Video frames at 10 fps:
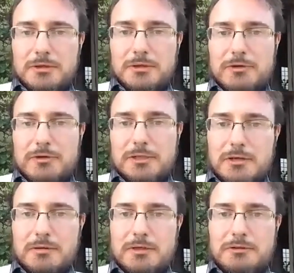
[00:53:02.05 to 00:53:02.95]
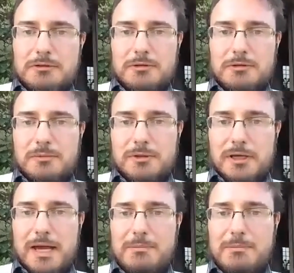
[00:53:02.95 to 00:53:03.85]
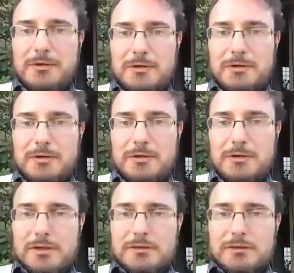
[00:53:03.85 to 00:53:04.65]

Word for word: a fragile country with a hammer, it